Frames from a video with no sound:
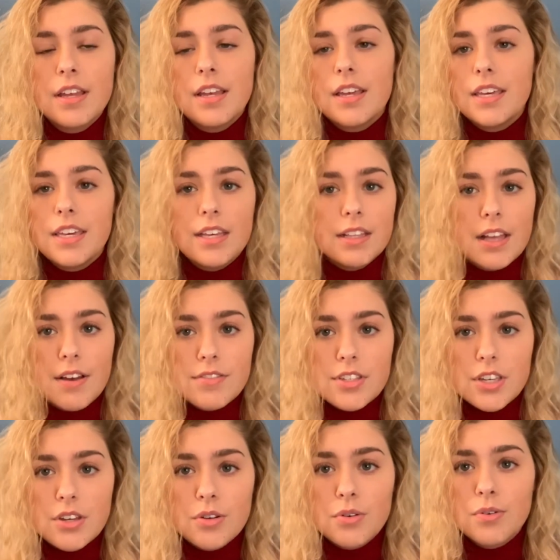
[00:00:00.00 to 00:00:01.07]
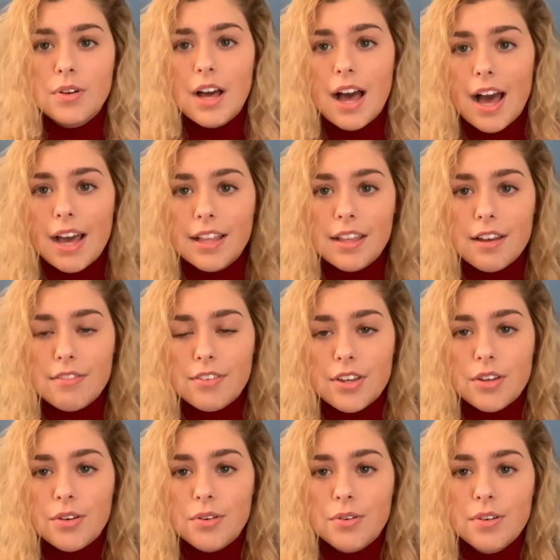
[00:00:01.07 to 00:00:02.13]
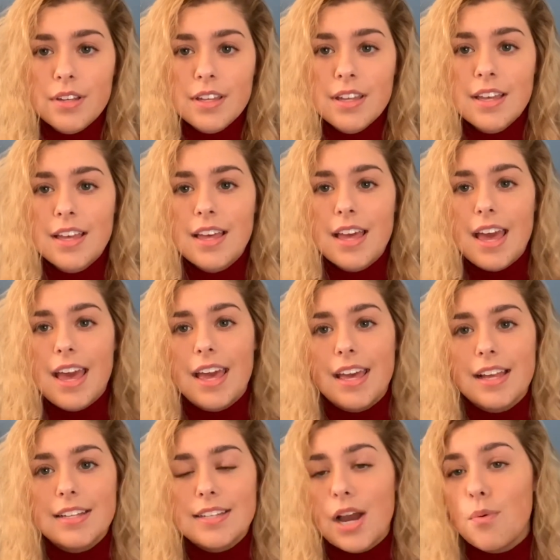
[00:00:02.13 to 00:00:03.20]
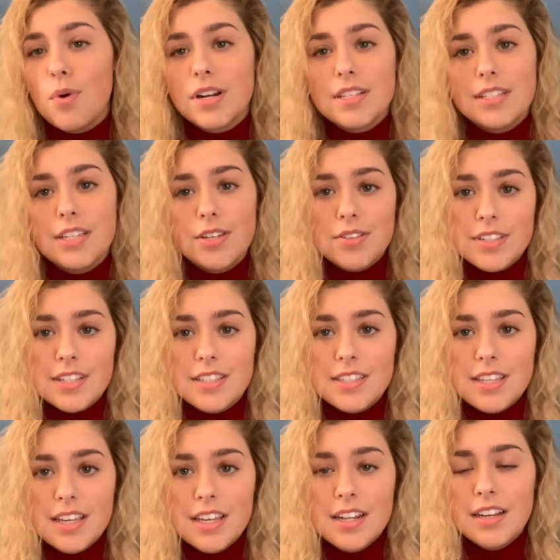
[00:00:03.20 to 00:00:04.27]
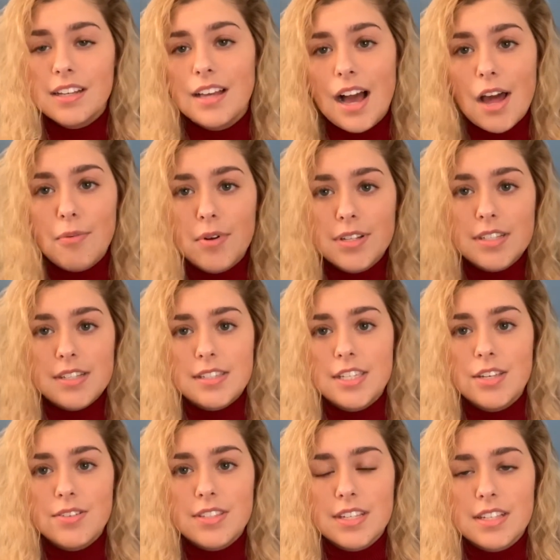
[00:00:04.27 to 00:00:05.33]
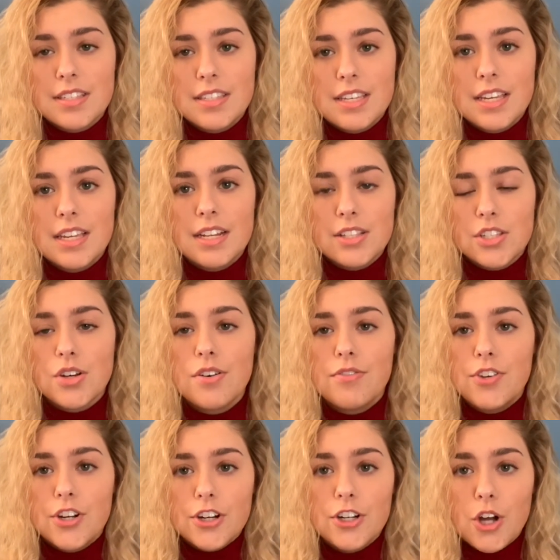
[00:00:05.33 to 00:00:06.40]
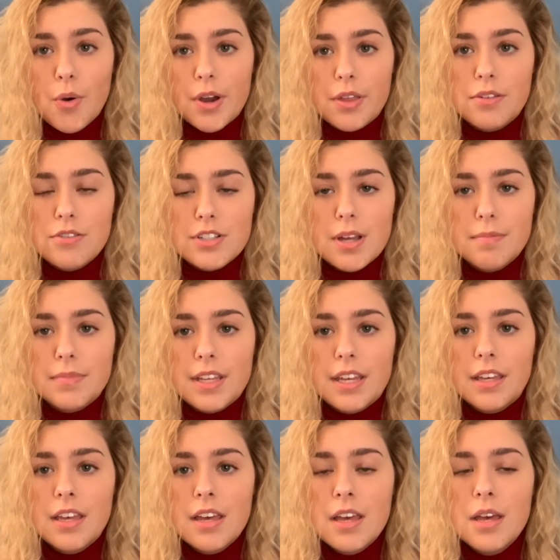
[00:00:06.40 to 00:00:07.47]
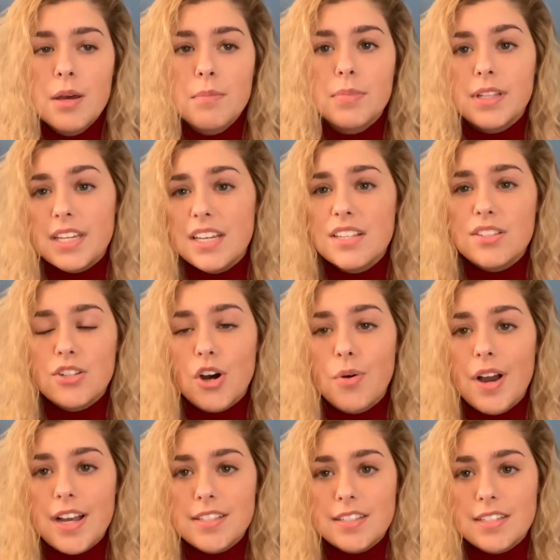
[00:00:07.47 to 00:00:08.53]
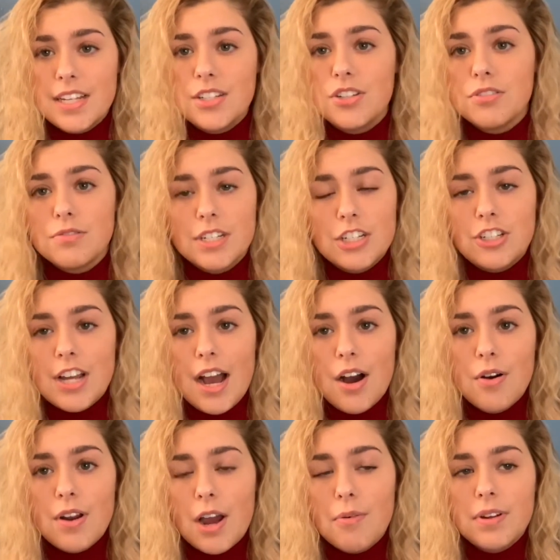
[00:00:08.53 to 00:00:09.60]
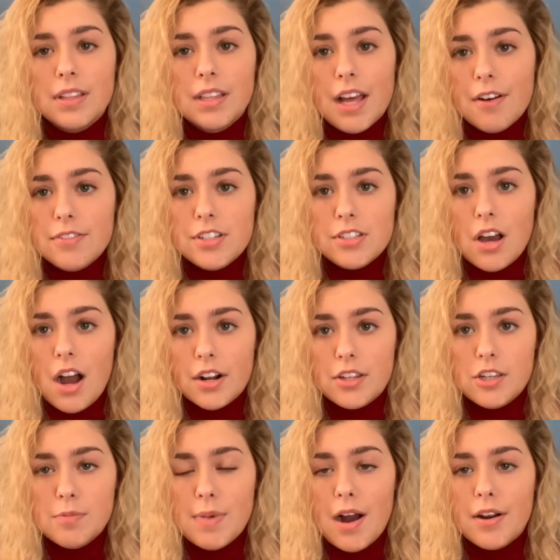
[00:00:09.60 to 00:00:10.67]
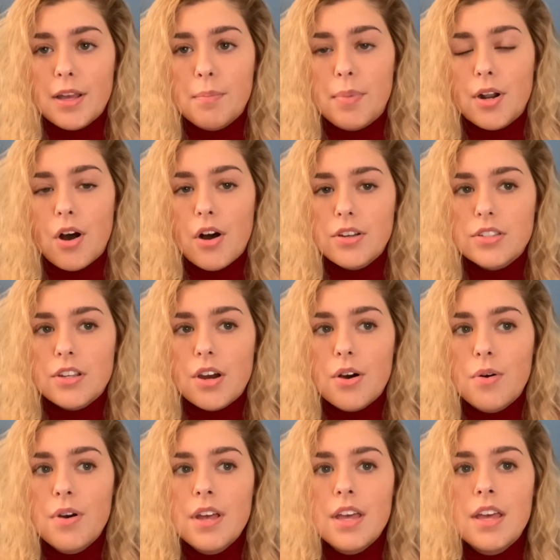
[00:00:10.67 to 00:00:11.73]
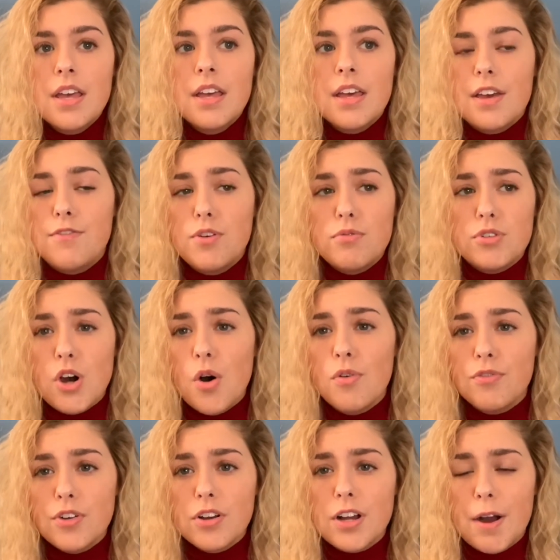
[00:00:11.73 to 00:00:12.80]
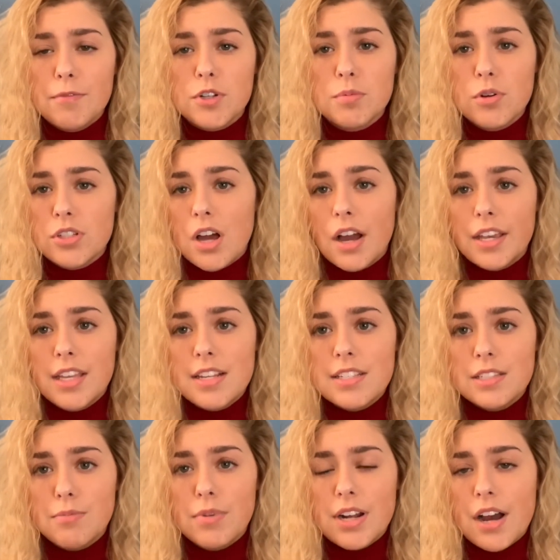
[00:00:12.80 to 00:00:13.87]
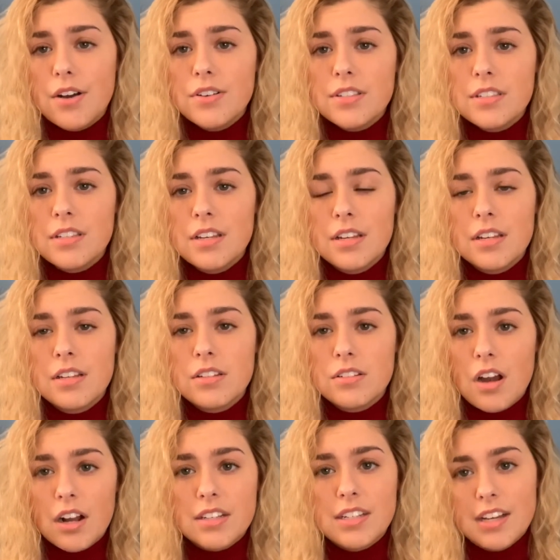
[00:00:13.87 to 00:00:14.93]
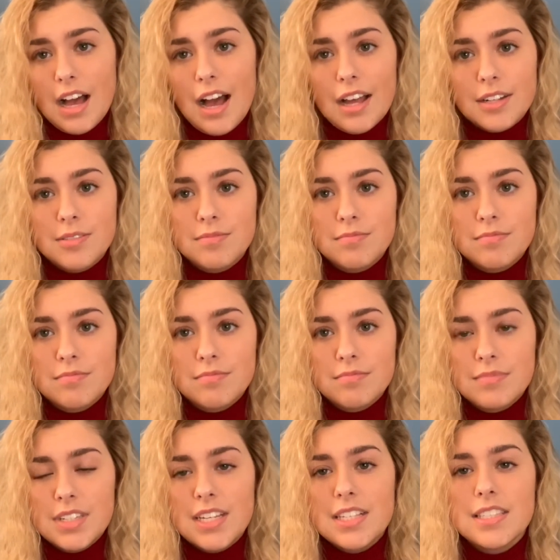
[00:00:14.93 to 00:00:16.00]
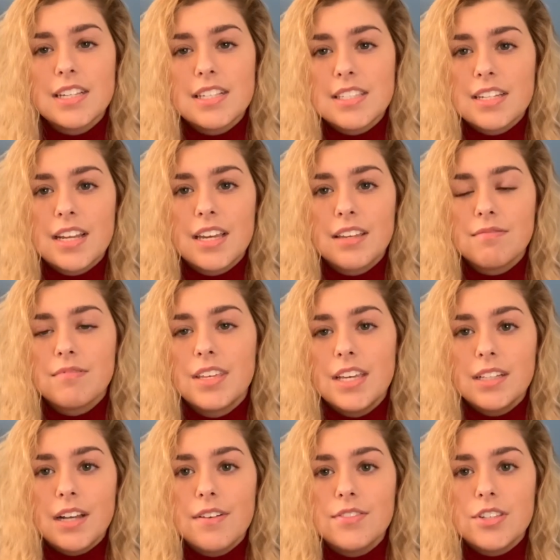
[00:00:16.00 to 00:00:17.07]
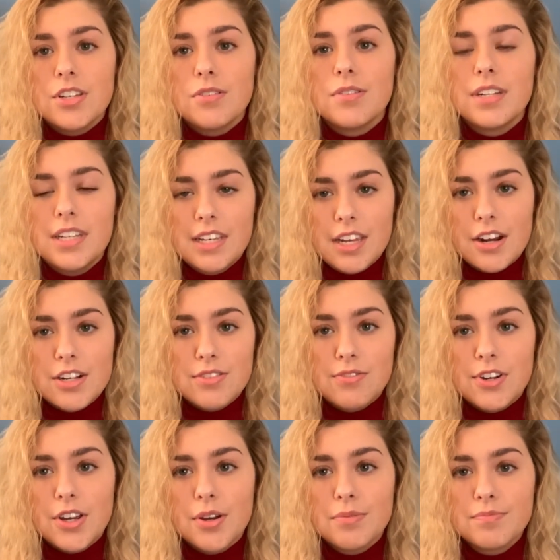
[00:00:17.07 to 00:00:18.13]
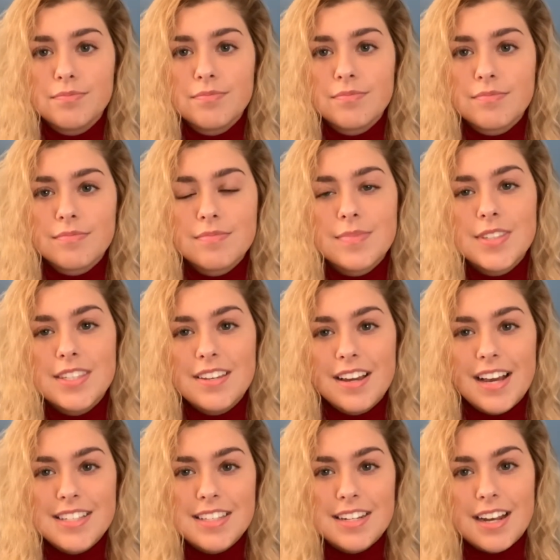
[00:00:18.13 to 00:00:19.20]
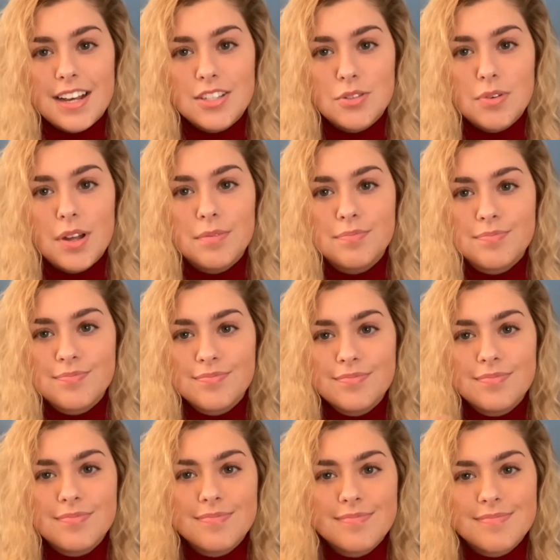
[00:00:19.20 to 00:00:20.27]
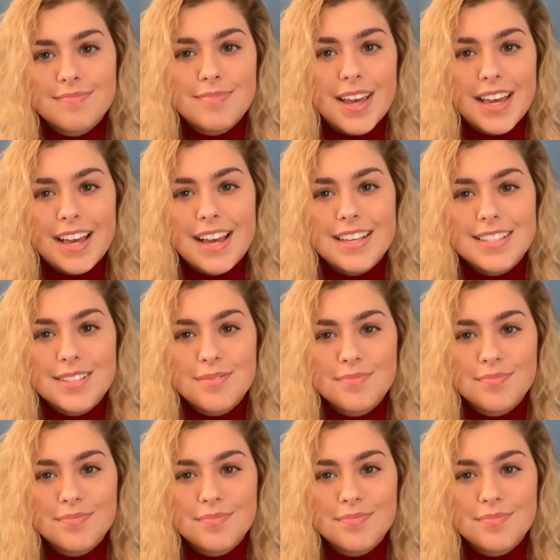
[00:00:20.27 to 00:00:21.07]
He loves you. I love you. And I want to see you succeed. God wants to see you succeed. And so if you're going through something, please don't hesitate to reach out. I would love to talk to you about it. But also, if you don't feel comfortable talking to someone else, talk to God. He's listening, he loves you, and he cares for you. See you guys in the next one. Bye, guys.